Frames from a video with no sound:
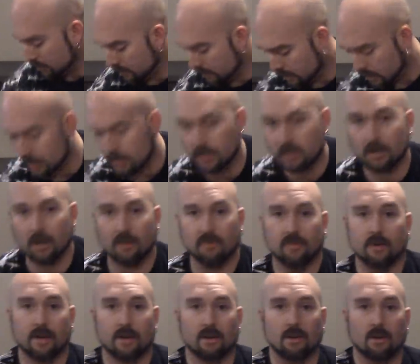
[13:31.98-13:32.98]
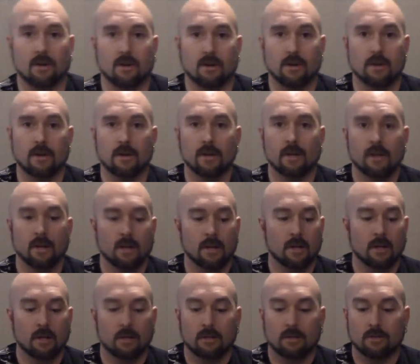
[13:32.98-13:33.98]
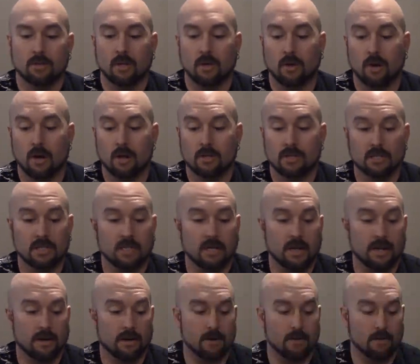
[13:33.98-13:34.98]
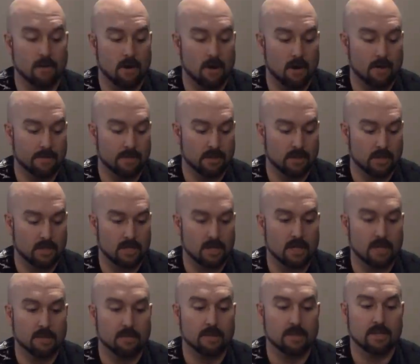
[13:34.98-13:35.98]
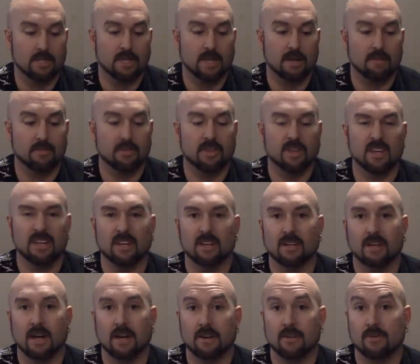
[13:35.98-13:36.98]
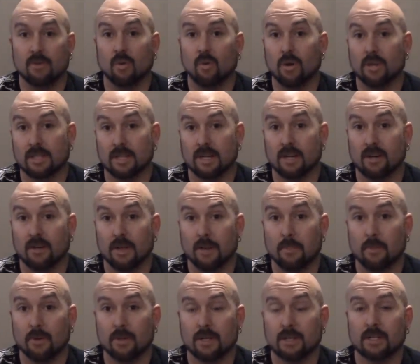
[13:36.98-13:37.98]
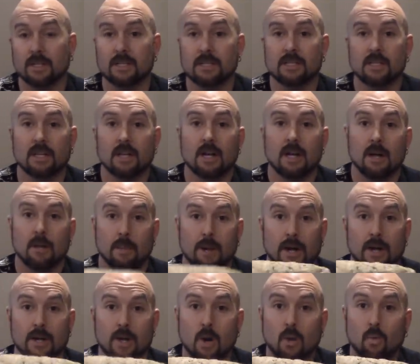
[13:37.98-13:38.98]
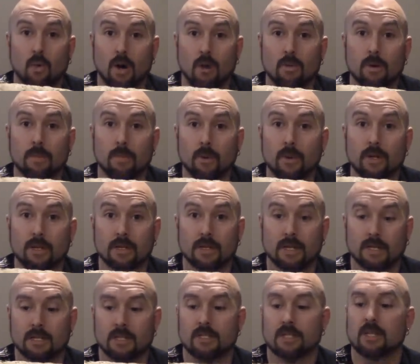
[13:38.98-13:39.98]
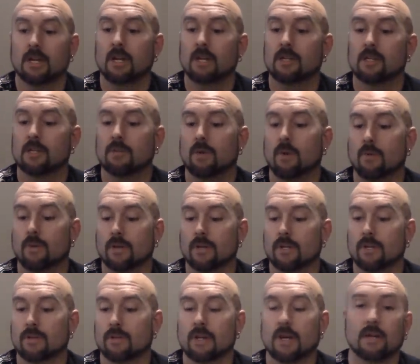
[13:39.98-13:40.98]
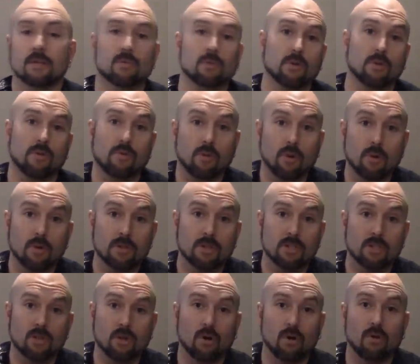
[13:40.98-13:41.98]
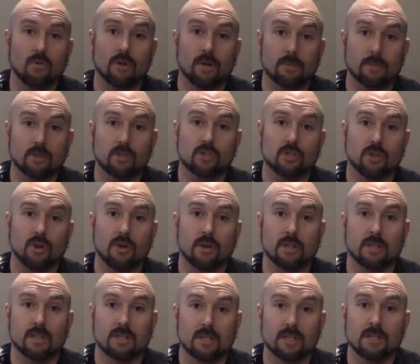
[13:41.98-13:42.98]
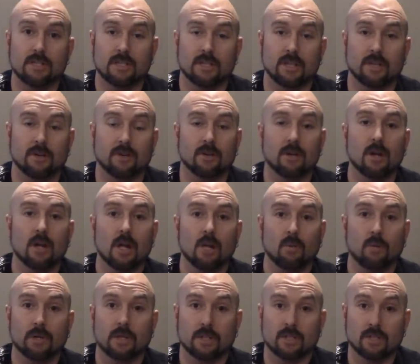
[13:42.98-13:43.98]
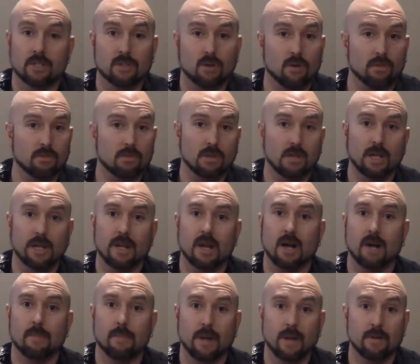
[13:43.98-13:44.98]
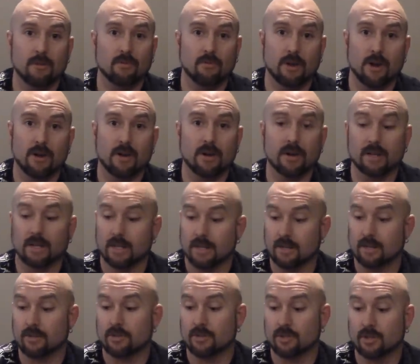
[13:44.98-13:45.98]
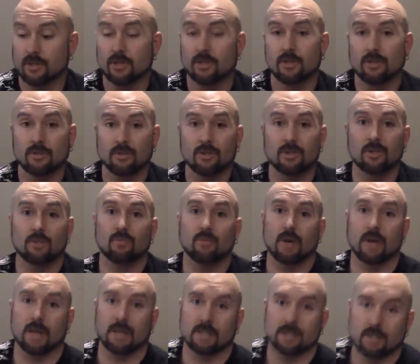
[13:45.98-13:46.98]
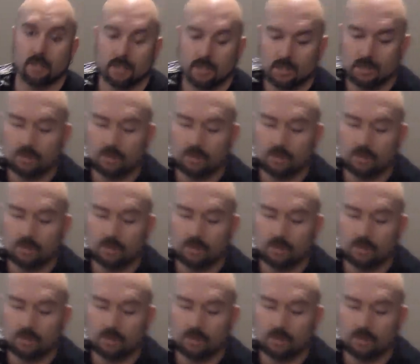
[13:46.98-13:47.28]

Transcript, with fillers: this is our fire log. So ours is lighter. Obviously, it's not going to be the same thing. I don't know what the hell they put in this but I know what we put in this. So what we're going to do now is we're going to throw it in the stove, and I'm going to show you that this here will get the stove lit up and raring in a good, good way. So let's